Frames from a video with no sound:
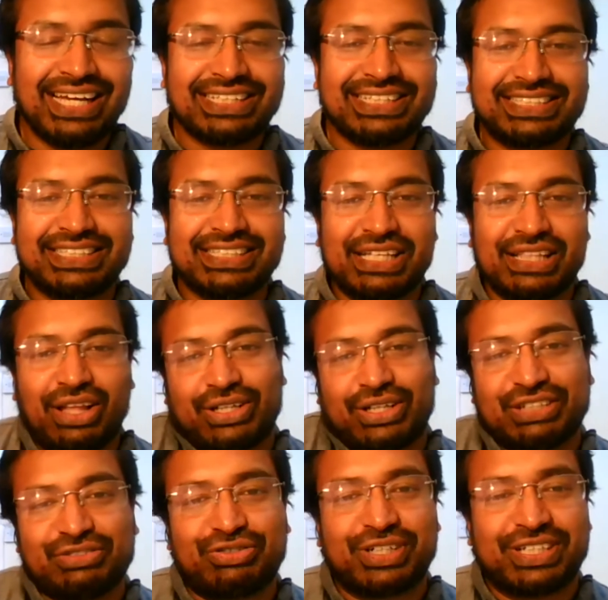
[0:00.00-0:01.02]
This is a lot
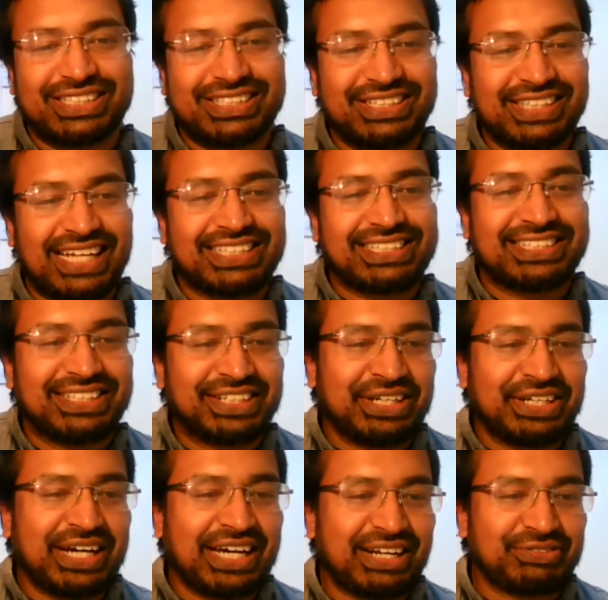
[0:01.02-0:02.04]
different to last year,
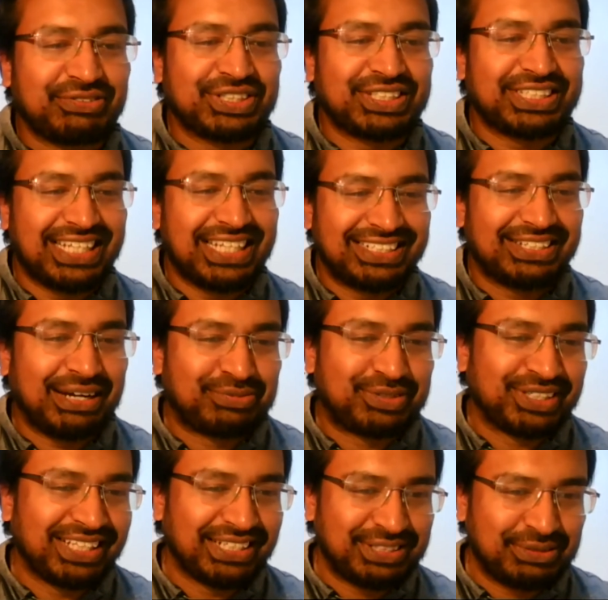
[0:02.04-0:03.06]
and I've just said to
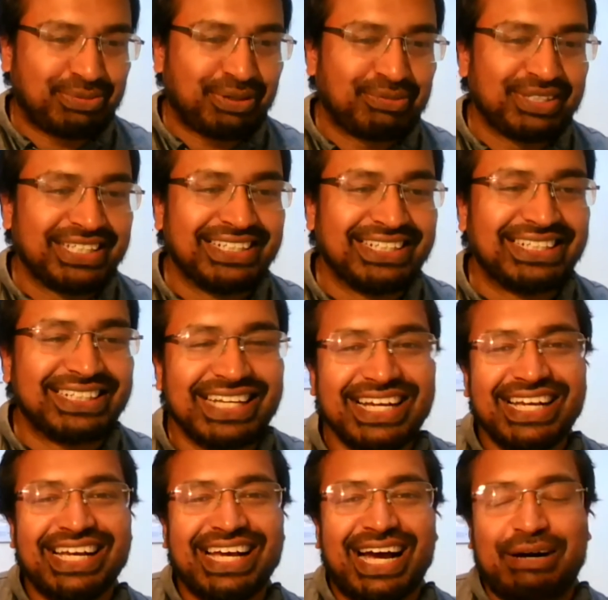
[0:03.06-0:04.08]
Abdul, as you probably heard,
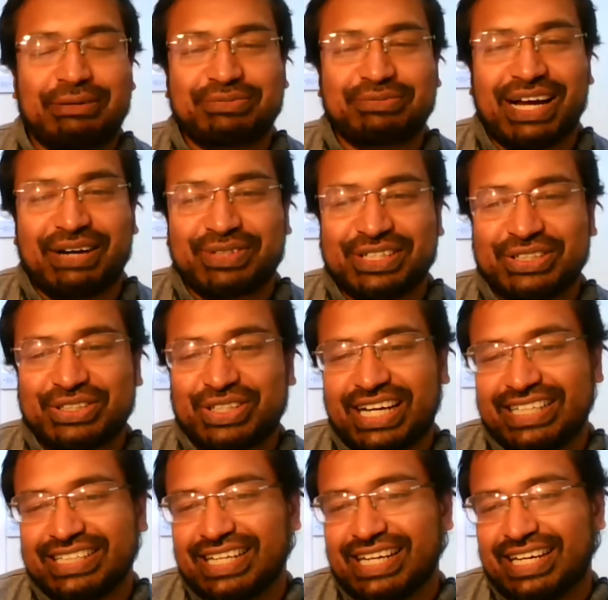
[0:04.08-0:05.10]
I'm going to
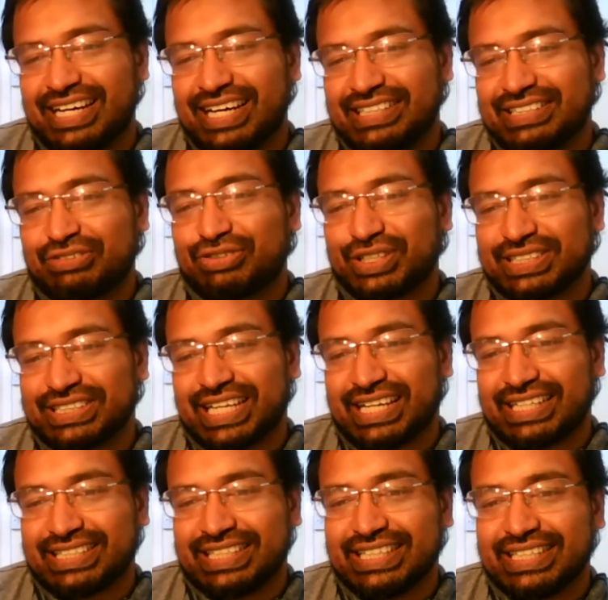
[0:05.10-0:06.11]
try a different
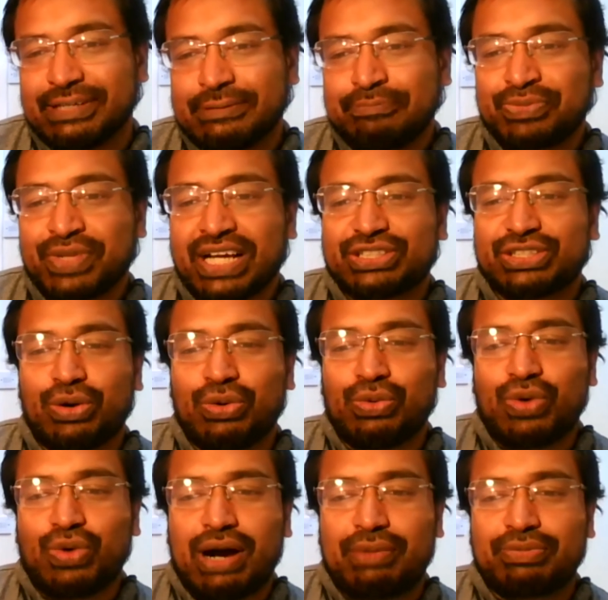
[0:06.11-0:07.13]
technique. So
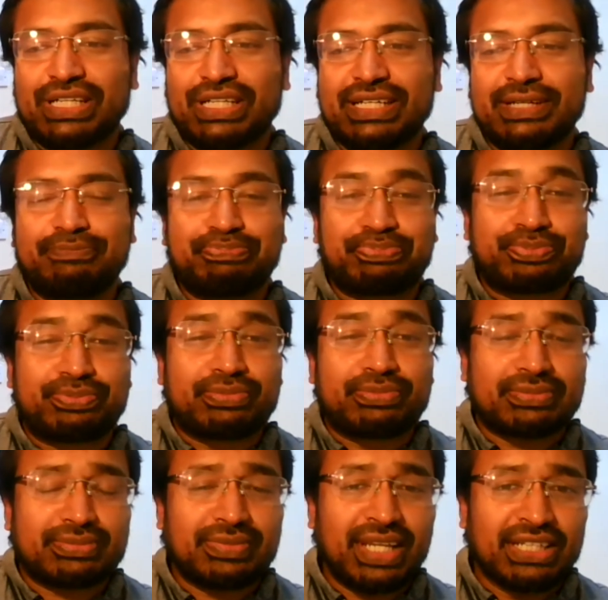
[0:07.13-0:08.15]
what I'm going to
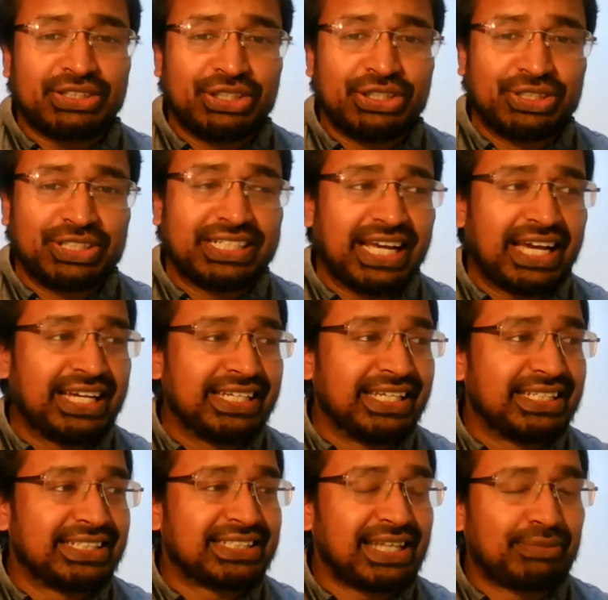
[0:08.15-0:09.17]
do today
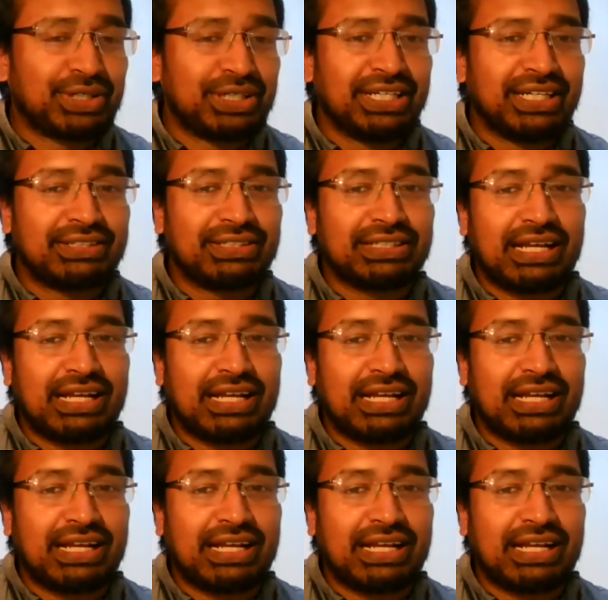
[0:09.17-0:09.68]
is I'm going to